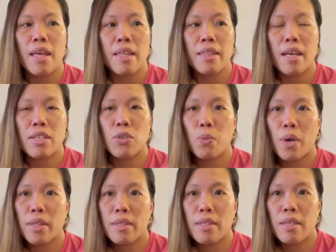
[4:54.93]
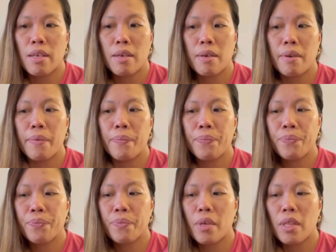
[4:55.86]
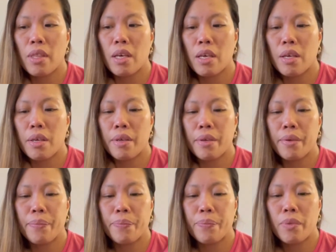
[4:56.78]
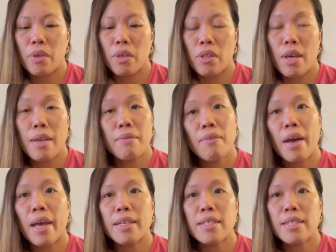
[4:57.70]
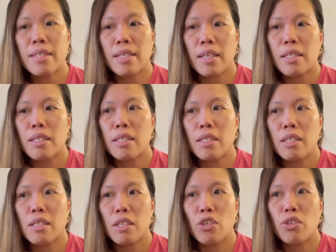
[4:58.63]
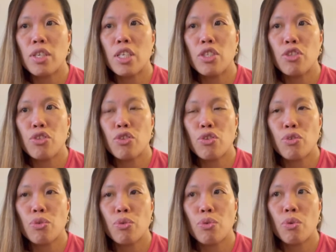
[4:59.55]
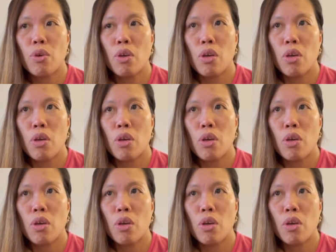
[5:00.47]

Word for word: that's what the the the advice that you need to